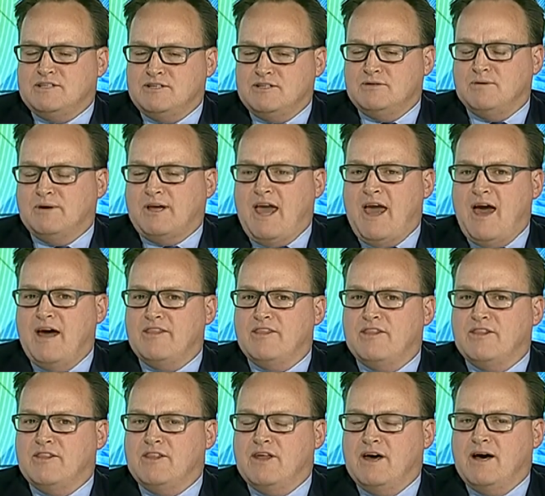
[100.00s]
into account.
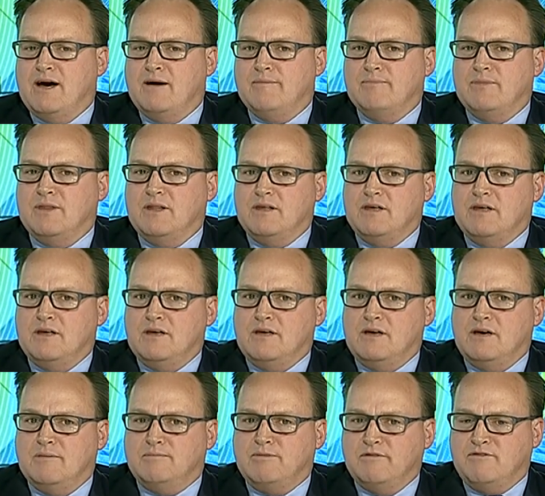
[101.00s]
Um,
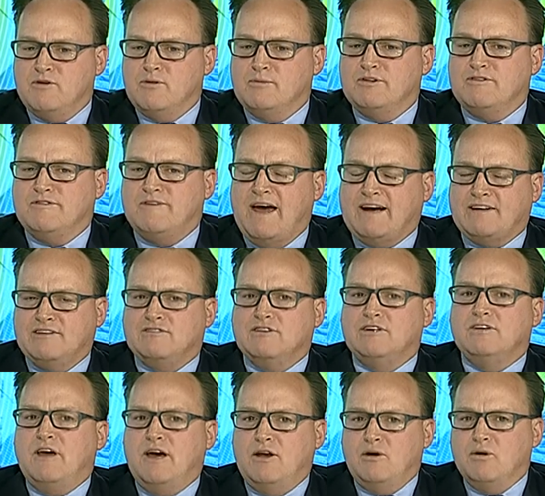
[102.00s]
uh, performance factors
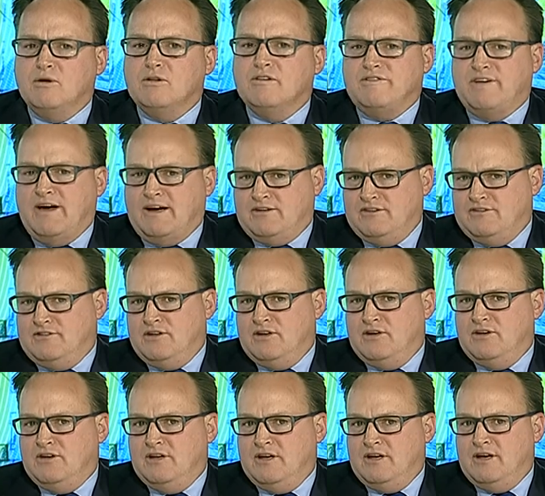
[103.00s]
and, and all the factors that
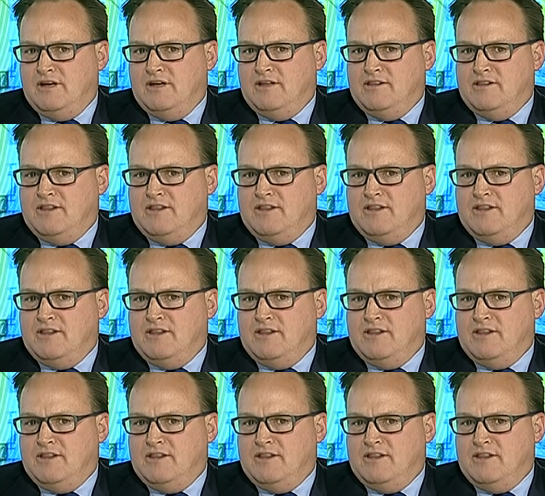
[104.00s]
uh,